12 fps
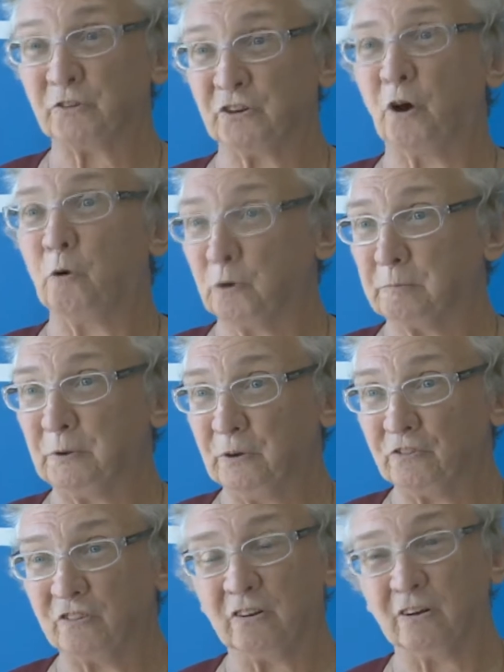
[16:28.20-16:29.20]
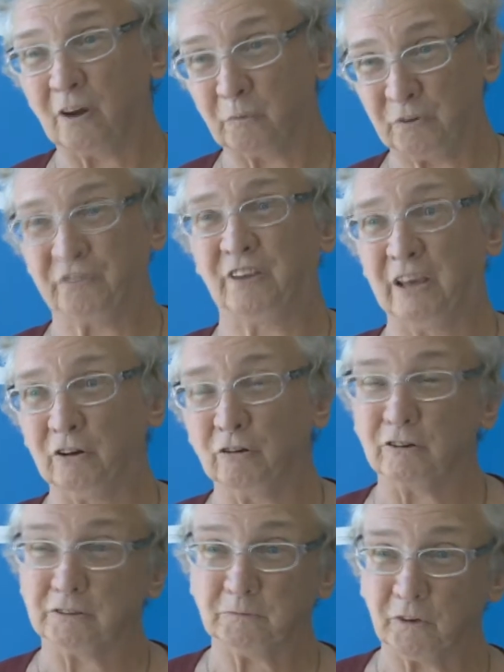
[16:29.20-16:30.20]
was an older person and I was single
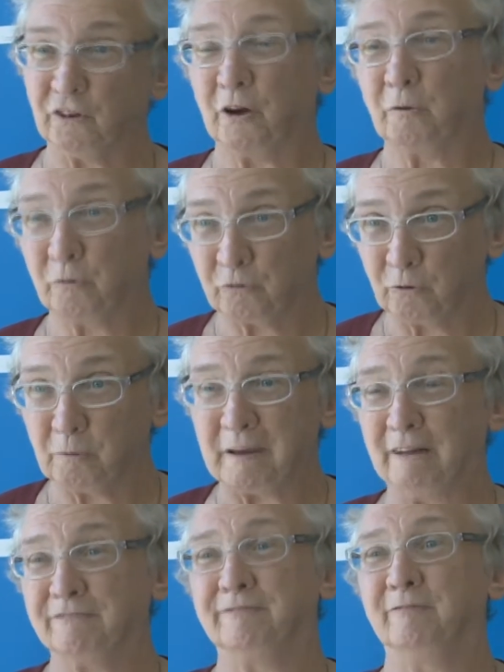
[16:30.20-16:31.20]
and, you know, it was all about